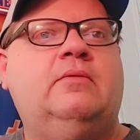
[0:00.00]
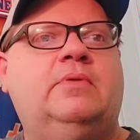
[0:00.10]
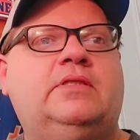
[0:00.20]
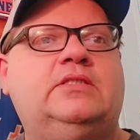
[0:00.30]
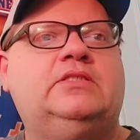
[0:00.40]

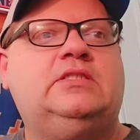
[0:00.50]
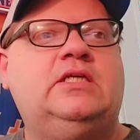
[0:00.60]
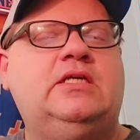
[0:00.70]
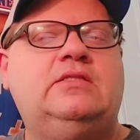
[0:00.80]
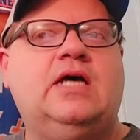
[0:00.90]
But to
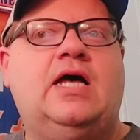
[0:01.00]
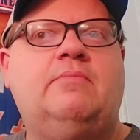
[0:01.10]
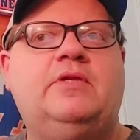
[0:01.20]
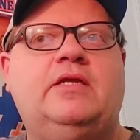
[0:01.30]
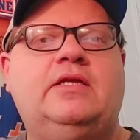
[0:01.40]
see
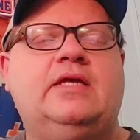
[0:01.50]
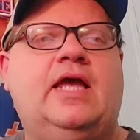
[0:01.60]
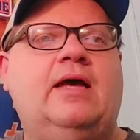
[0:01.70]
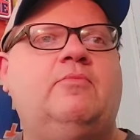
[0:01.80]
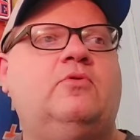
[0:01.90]
Dominic
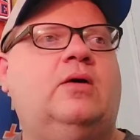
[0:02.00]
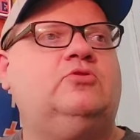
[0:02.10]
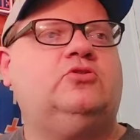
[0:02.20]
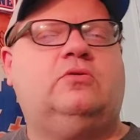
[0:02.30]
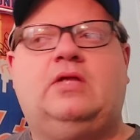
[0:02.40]
Hamill,
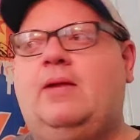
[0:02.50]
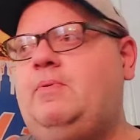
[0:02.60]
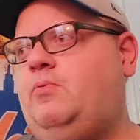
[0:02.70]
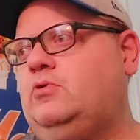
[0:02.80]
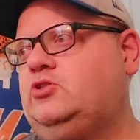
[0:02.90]
I'm sure a lot
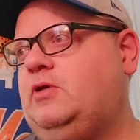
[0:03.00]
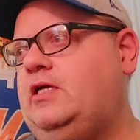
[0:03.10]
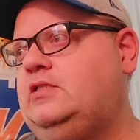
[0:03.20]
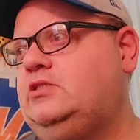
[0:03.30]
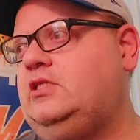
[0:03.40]
of people were
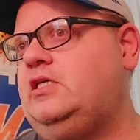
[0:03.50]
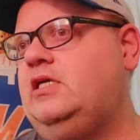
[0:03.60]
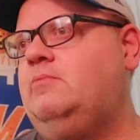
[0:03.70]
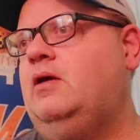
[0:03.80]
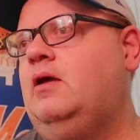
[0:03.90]
excited to see
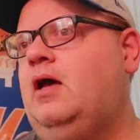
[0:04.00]
him.